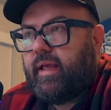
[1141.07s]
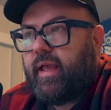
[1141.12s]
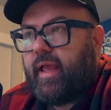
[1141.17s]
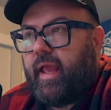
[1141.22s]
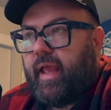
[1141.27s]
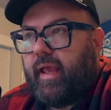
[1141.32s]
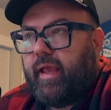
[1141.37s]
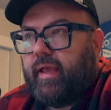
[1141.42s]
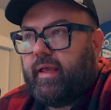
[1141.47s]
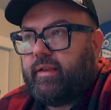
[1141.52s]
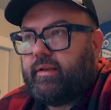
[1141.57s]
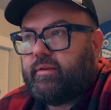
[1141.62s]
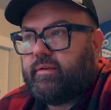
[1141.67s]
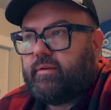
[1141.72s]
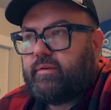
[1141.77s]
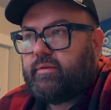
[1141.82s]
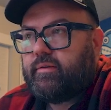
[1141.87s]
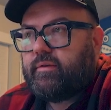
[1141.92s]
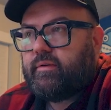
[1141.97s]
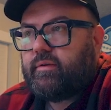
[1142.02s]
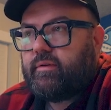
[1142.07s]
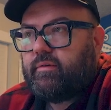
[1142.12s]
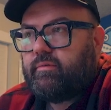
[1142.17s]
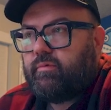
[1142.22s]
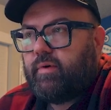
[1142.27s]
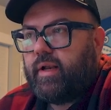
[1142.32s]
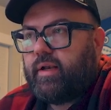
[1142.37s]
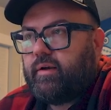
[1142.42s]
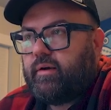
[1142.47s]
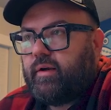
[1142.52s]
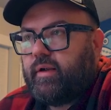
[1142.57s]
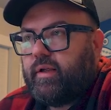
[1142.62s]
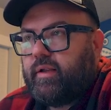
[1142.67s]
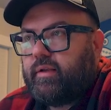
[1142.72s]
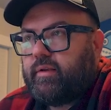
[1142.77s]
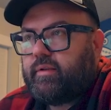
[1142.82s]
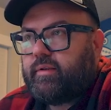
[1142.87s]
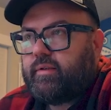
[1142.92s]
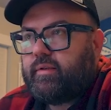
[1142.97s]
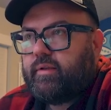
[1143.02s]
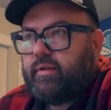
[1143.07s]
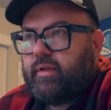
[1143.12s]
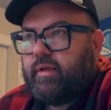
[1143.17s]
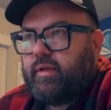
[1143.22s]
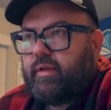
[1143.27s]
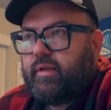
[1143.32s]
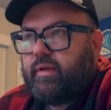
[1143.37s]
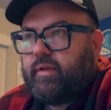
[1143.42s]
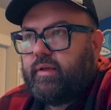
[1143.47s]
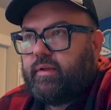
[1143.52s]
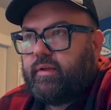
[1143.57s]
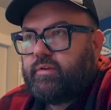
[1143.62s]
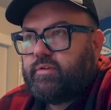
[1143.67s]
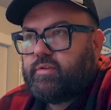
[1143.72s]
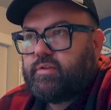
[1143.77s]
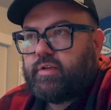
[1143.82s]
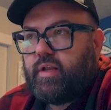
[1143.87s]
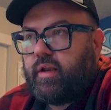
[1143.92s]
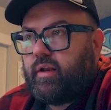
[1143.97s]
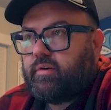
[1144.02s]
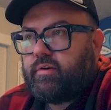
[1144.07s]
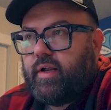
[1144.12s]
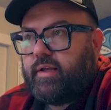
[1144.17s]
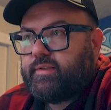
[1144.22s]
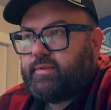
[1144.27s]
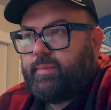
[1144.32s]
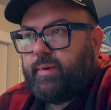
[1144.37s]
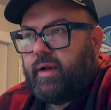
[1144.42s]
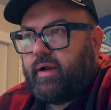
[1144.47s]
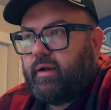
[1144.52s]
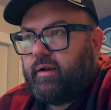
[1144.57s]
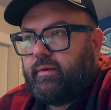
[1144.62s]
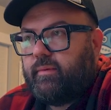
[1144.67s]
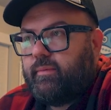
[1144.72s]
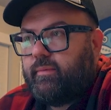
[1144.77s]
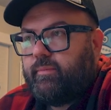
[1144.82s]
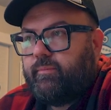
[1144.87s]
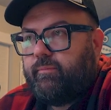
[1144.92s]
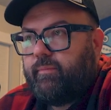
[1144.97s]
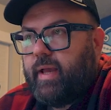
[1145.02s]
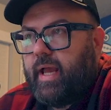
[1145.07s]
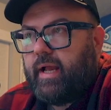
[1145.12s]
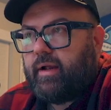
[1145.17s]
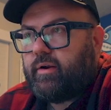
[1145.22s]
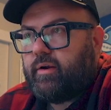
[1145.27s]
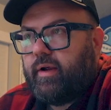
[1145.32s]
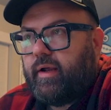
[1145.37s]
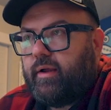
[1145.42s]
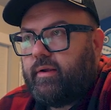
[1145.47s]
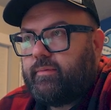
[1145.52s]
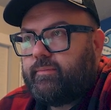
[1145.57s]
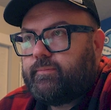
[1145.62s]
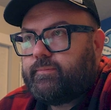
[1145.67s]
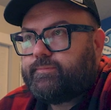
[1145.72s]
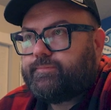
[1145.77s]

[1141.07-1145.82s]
and render it just on a transparent background.